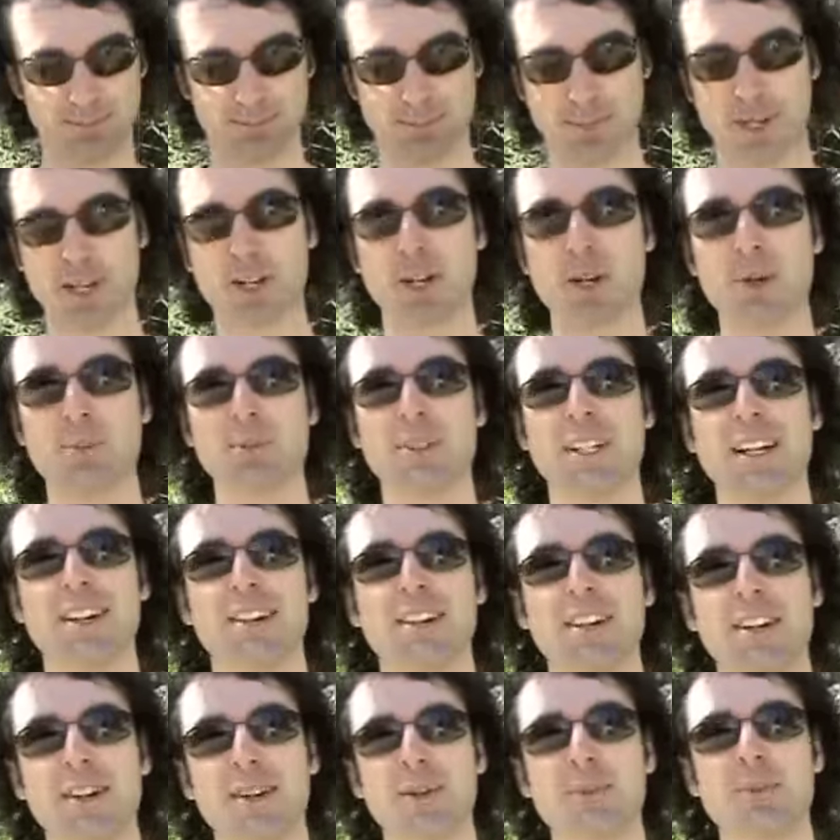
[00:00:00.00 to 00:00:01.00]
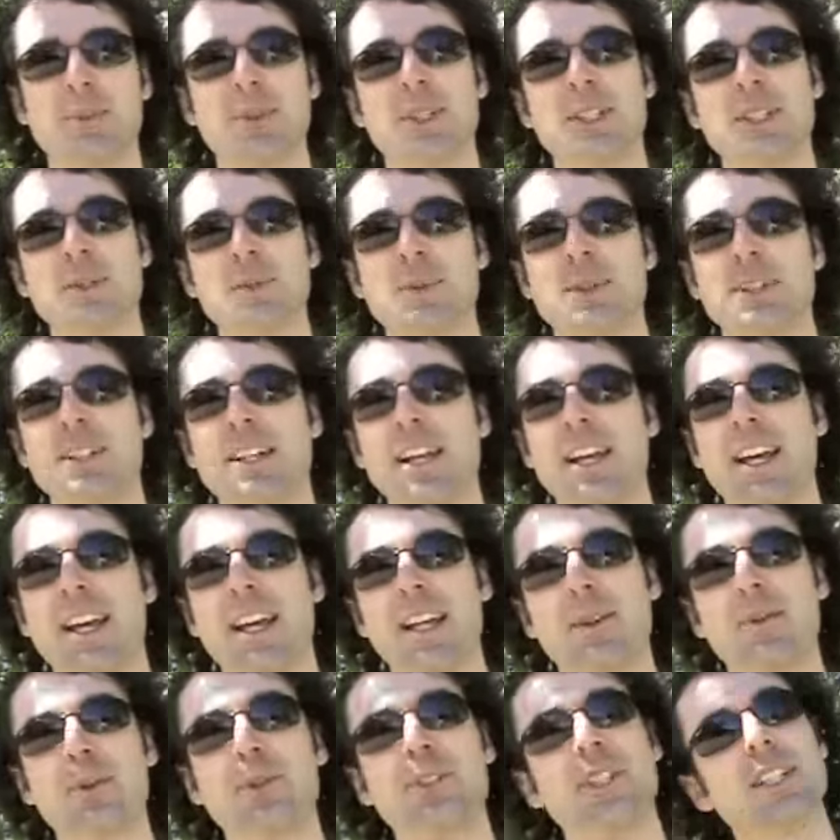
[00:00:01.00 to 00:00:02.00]
my hometown here in Brisbane,
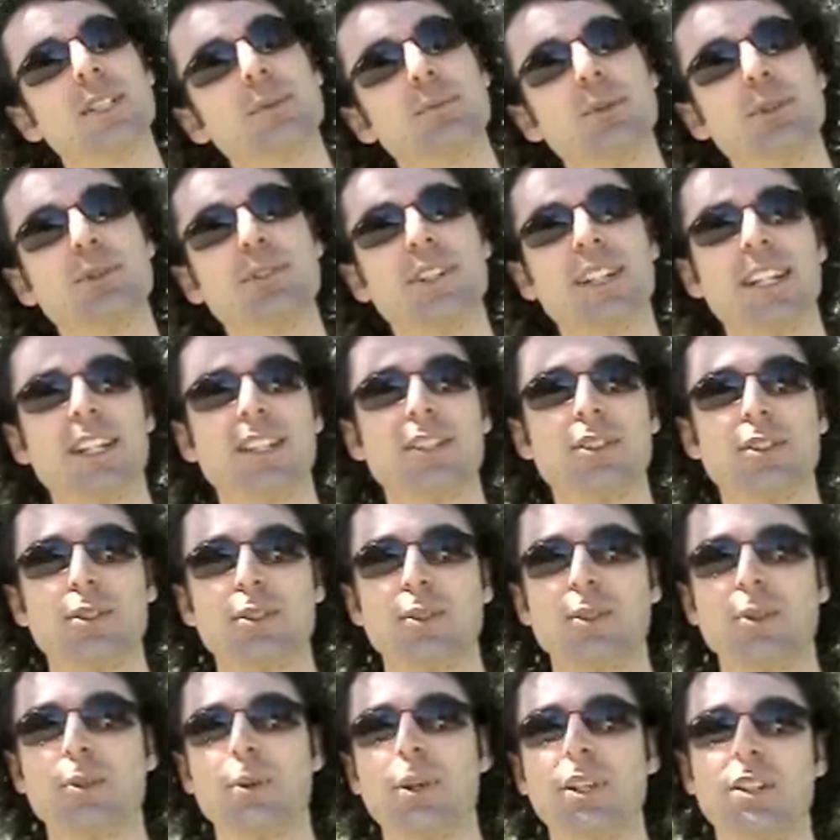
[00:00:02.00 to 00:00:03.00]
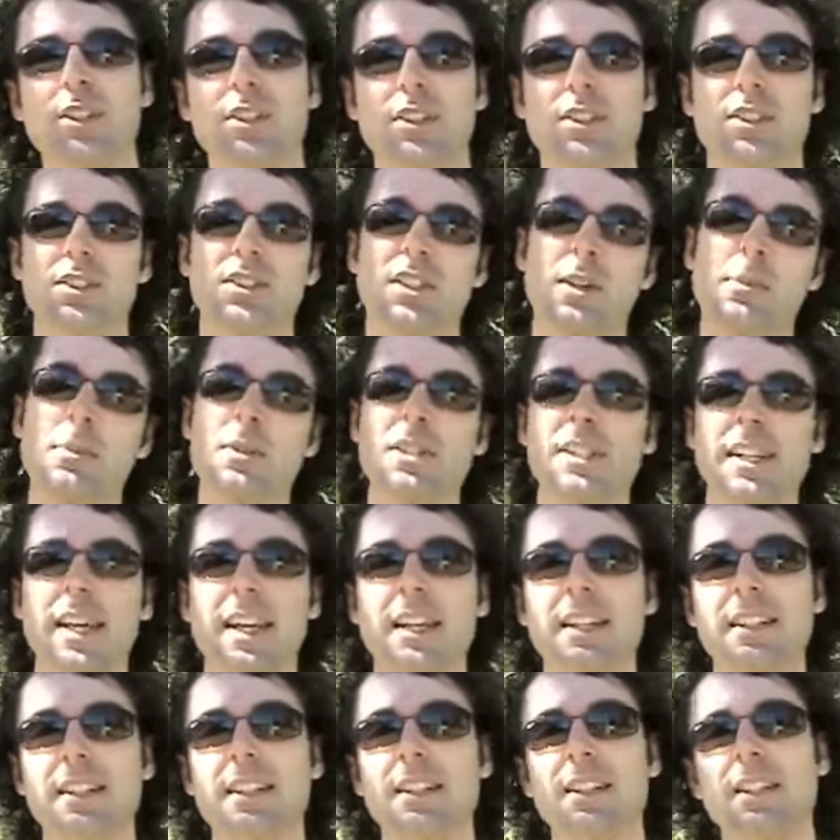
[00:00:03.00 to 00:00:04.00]
and we're just moving into winter. Summer's
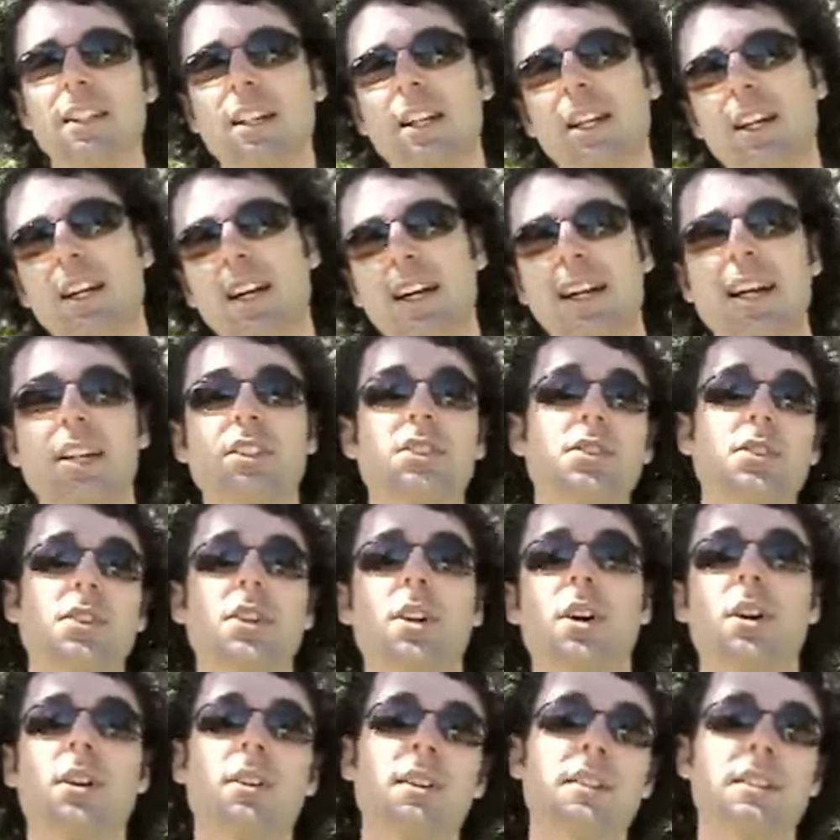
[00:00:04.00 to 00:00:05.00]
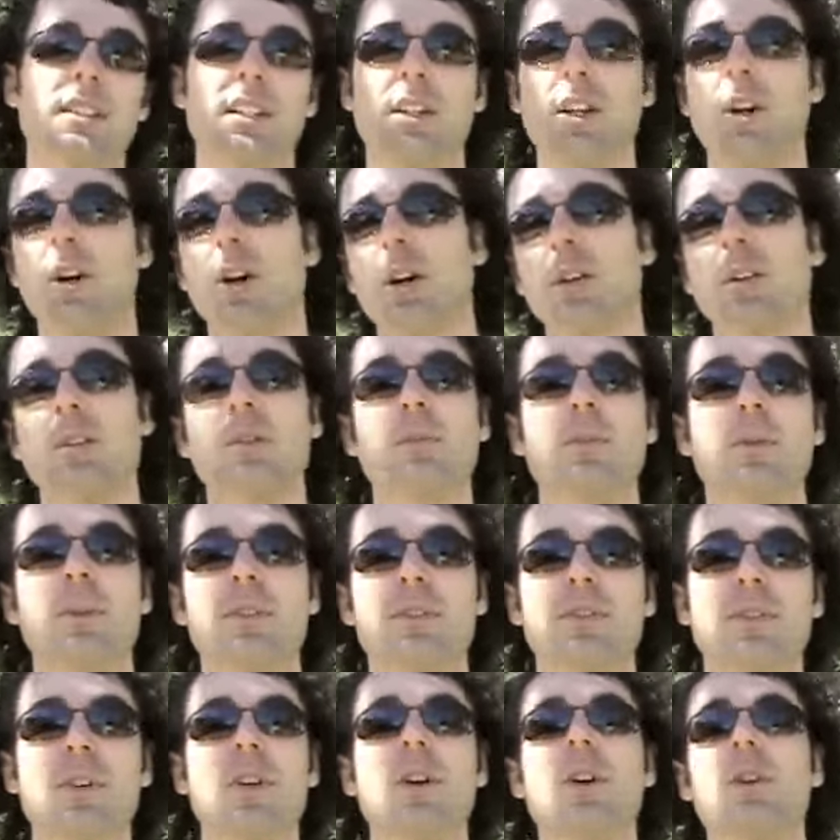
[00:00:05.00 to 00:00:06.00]
ended. I guess you'd call us in autumn or
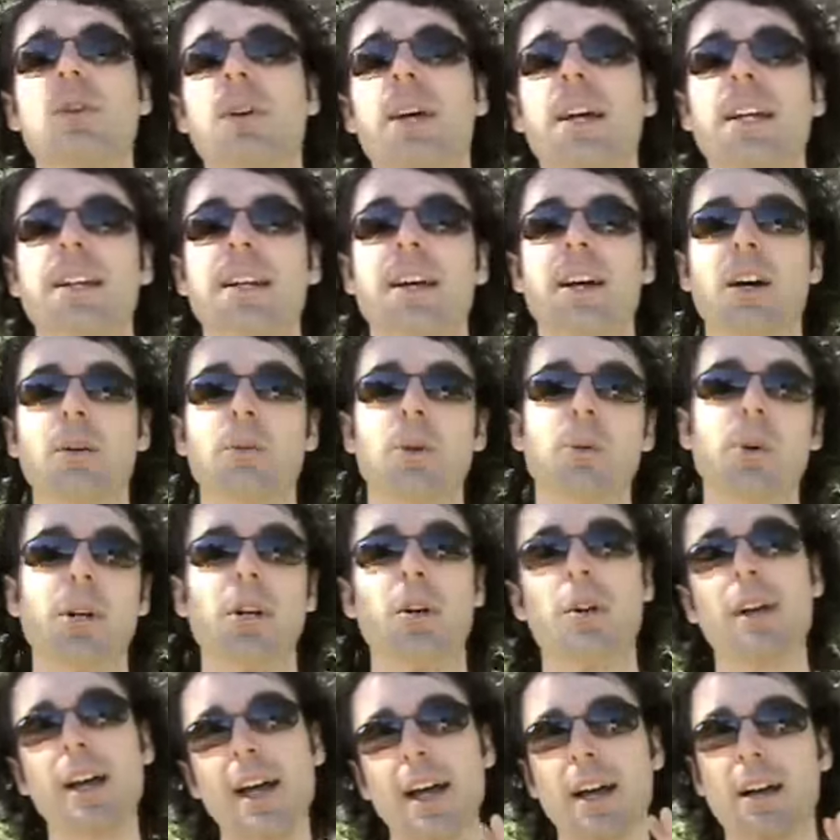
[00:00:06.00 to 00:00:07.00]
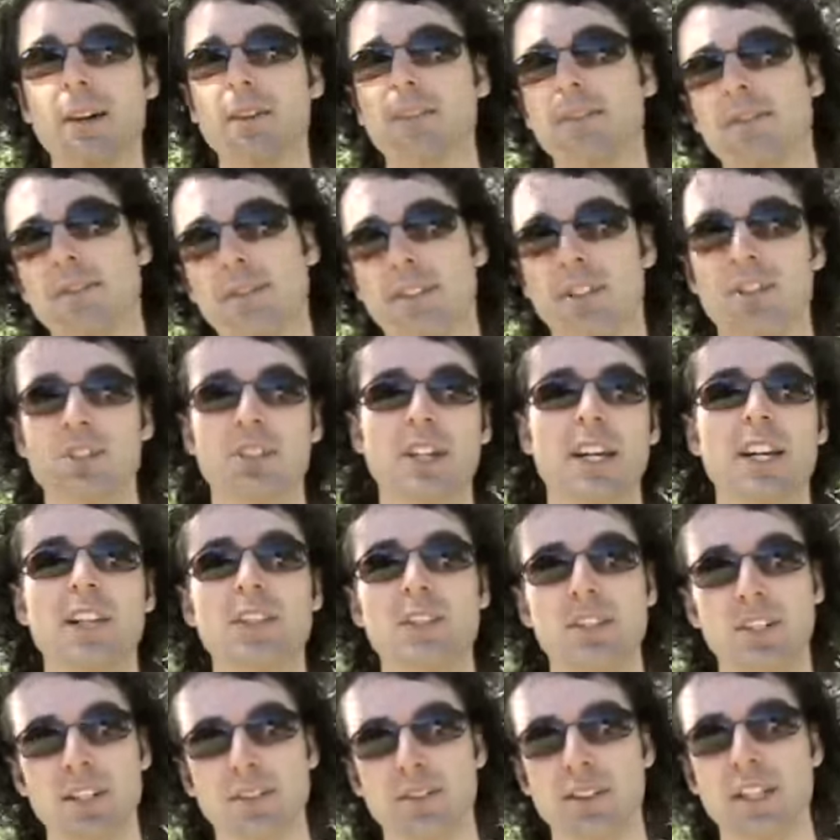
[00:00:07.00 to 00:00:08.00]
fall right now, but we don't have the
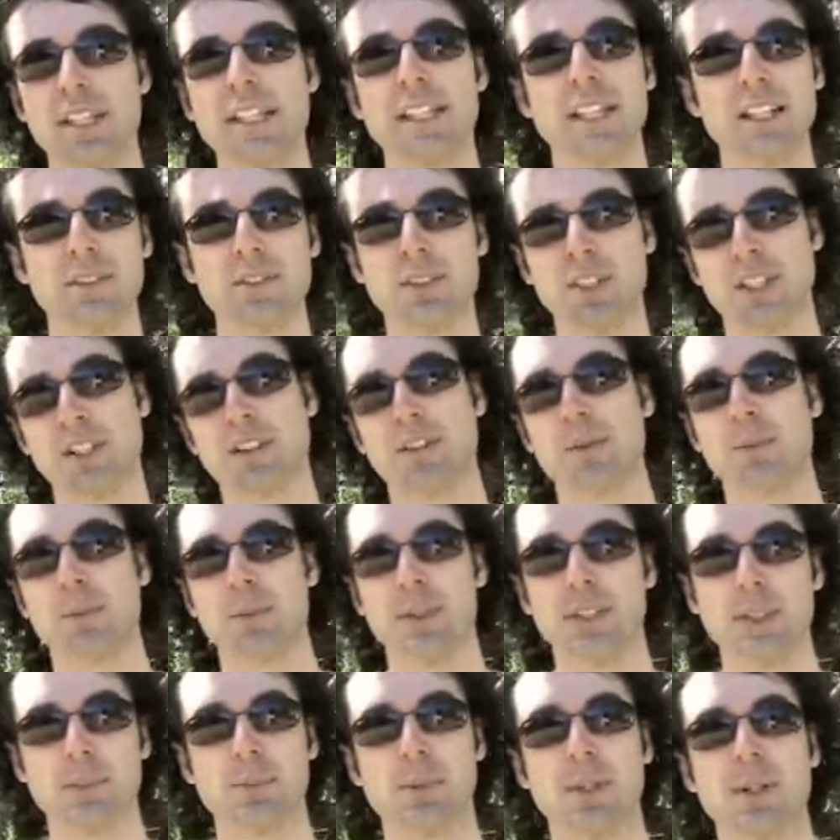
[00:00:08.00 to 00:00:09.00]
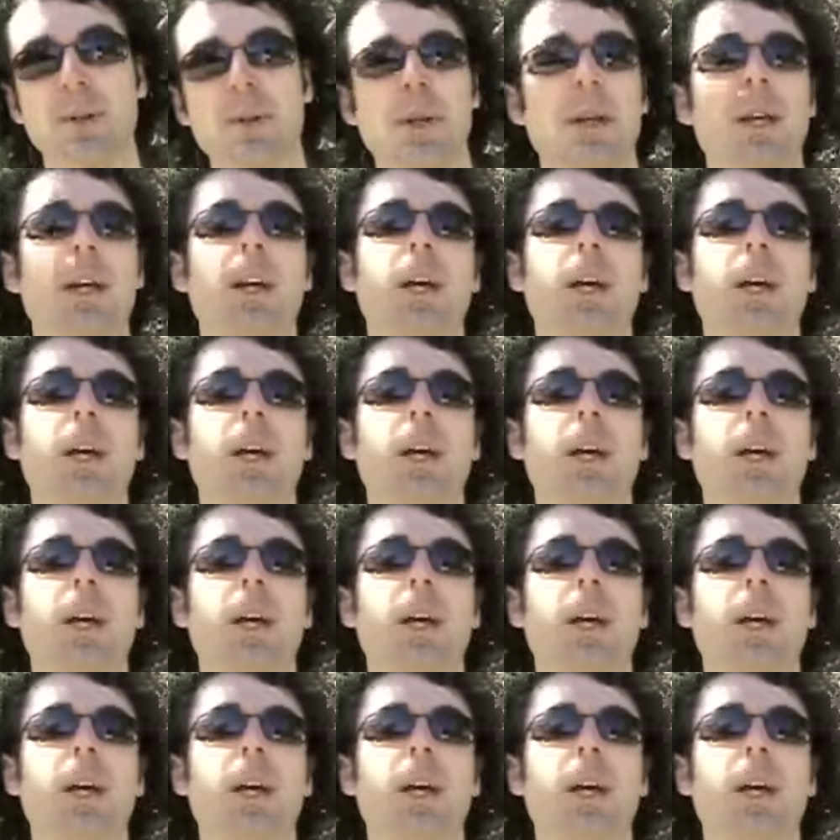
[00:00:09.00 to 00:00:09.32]
changing of the leaves here in Brisbane.